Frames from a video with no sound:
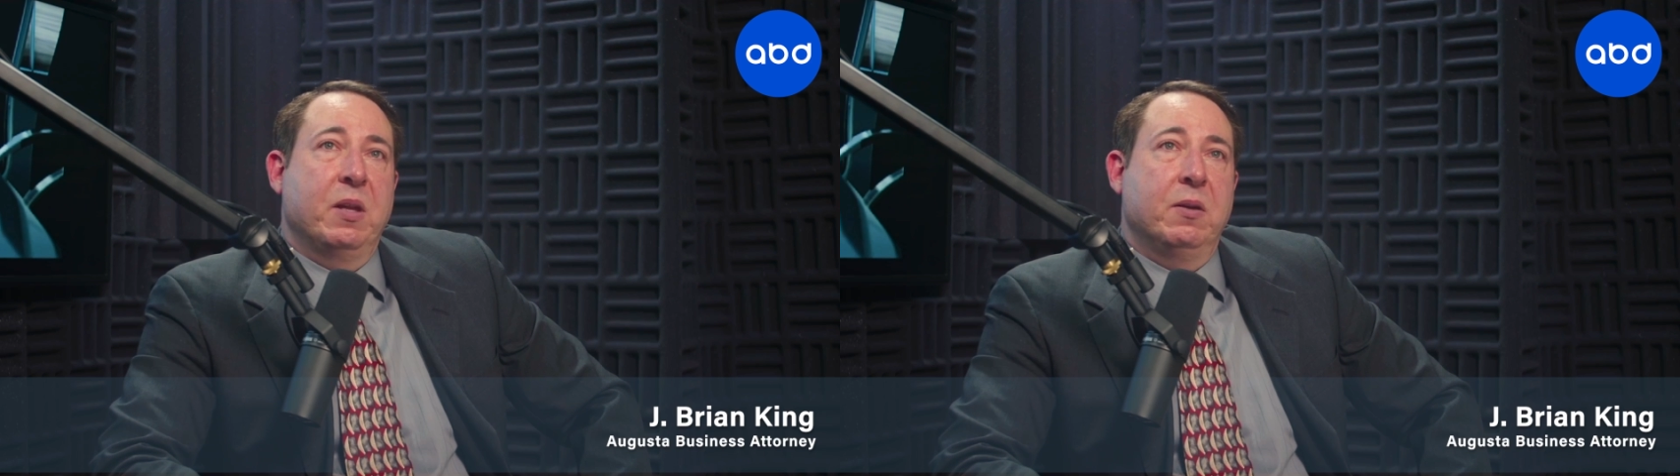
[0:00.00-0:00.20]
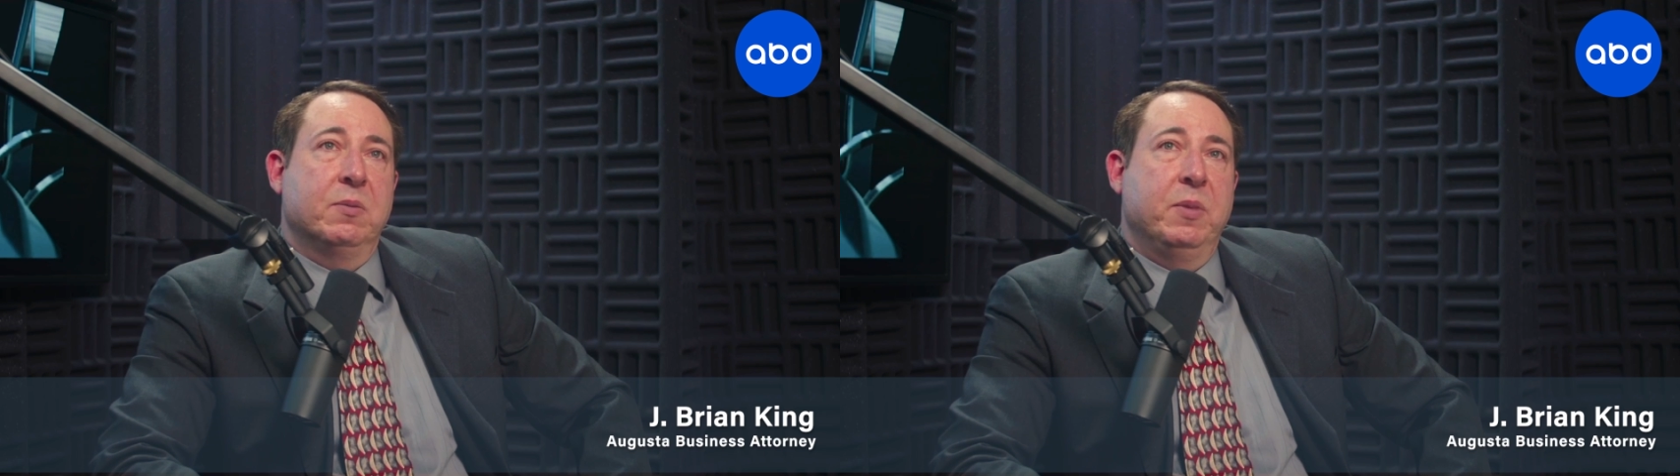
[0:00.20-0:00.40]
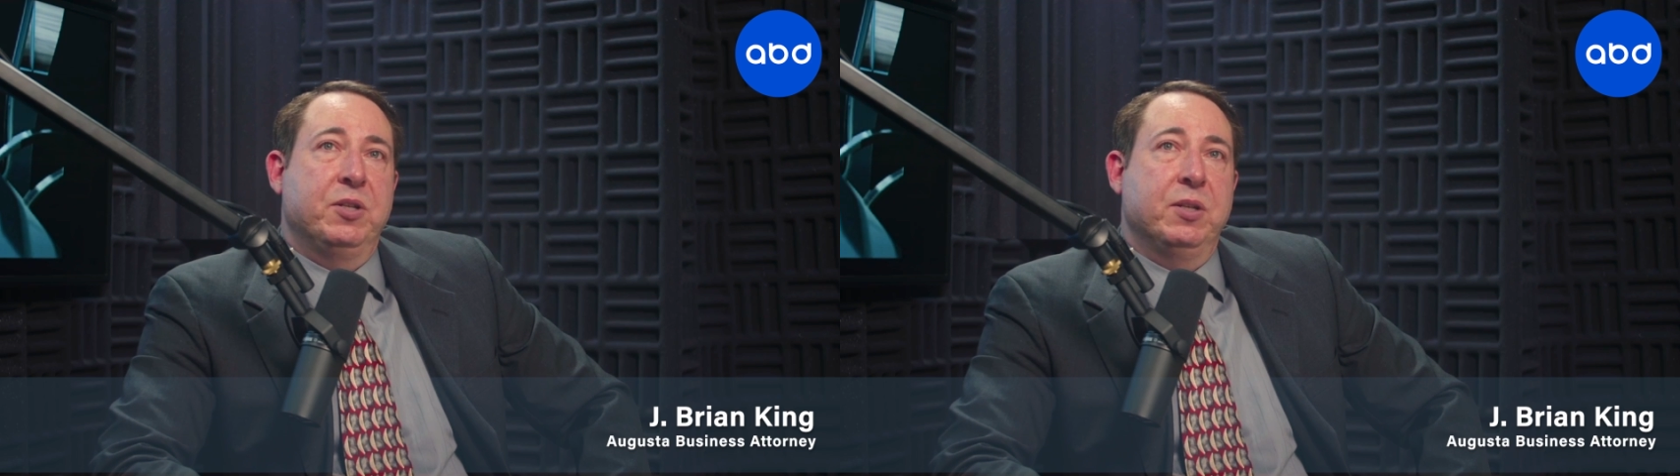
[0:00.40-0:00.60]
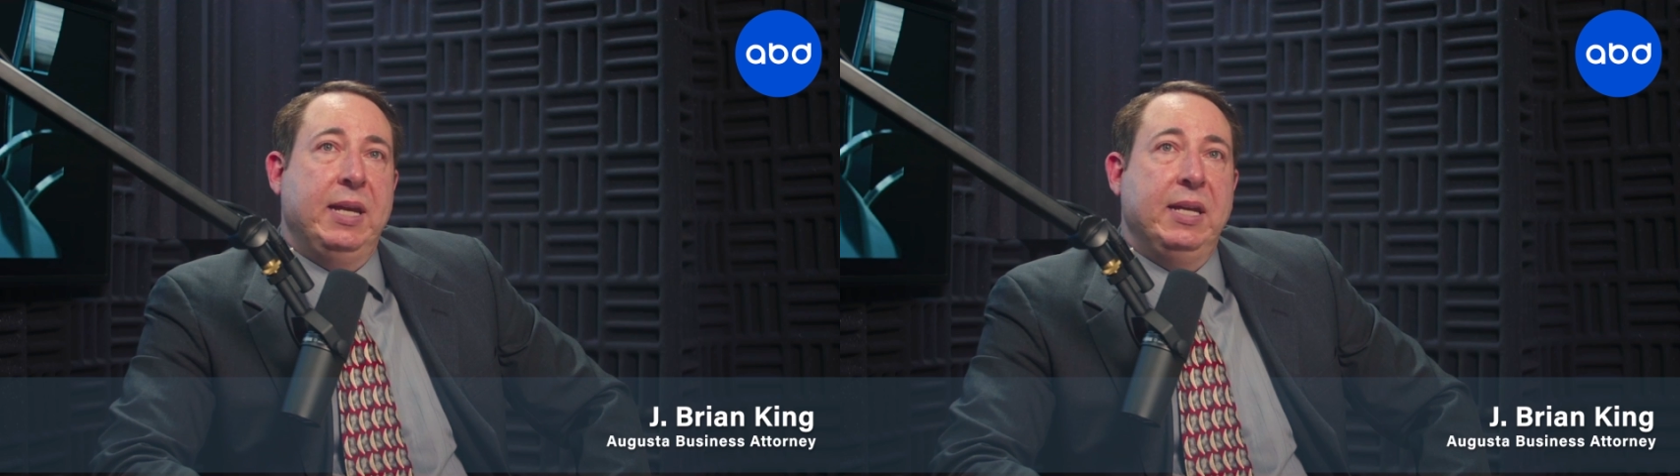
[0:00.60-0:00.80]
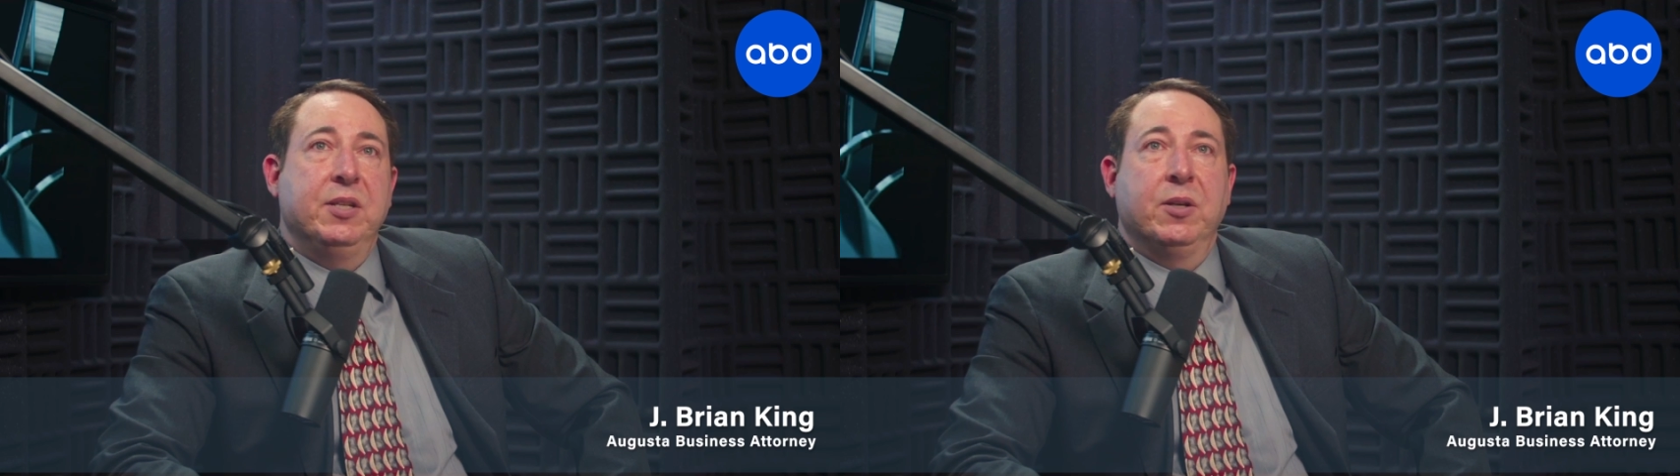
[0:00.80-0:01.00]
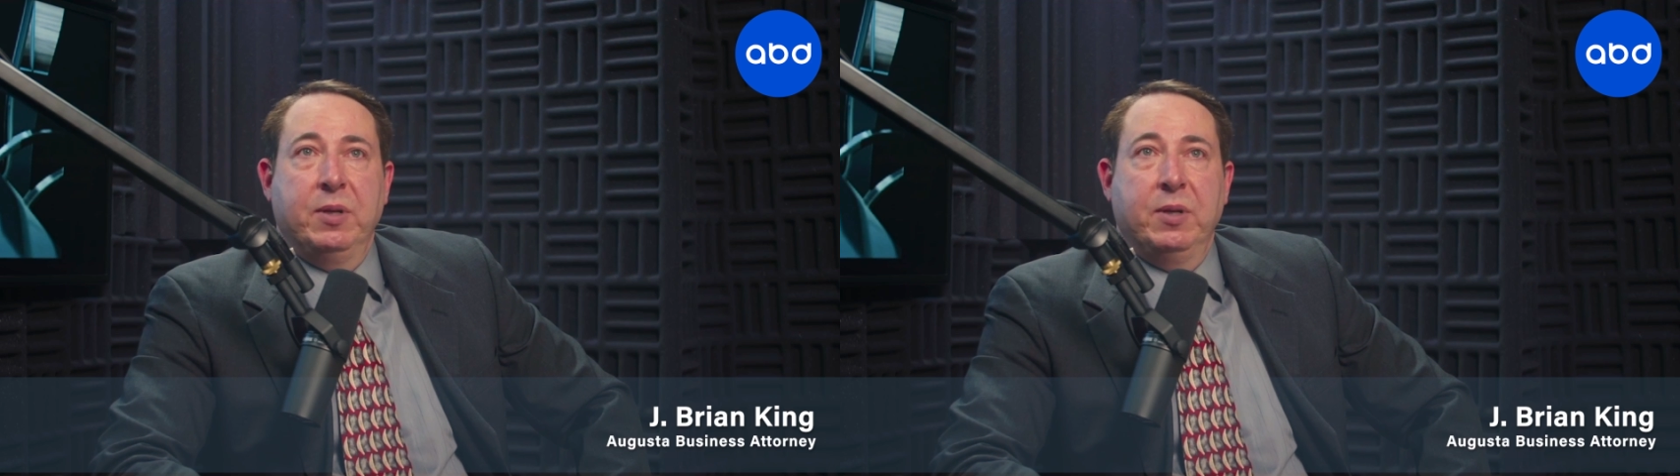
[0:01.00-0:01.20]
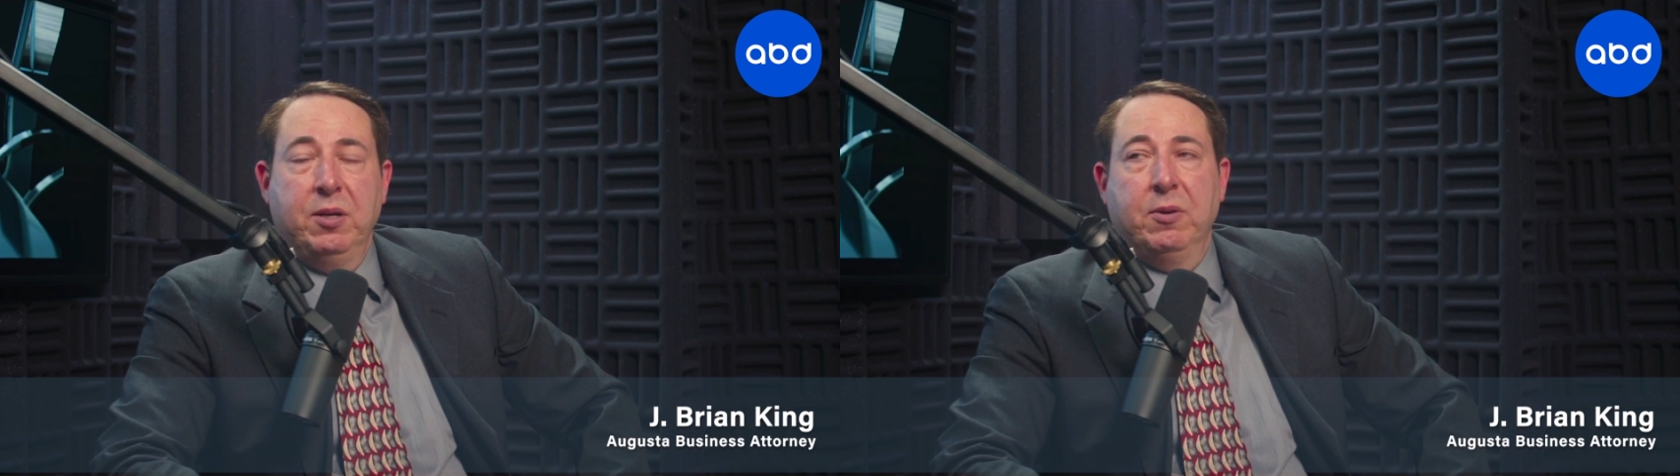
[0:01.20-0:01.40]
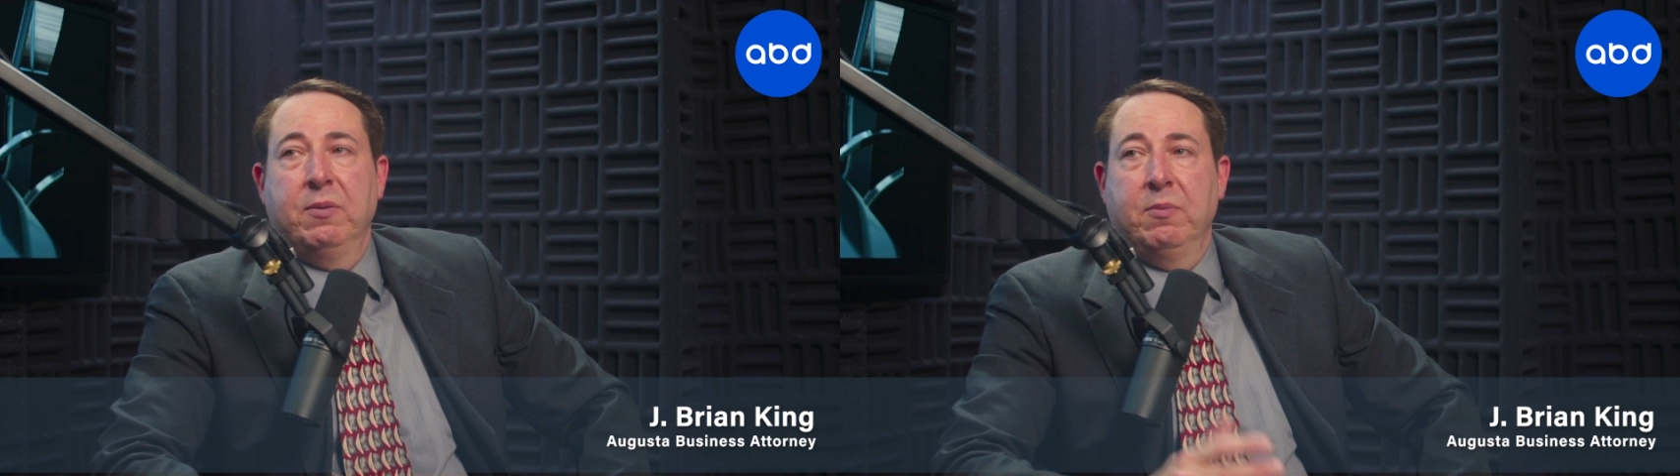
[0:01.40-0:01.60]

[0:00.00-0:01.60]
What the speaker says: it's much easier when you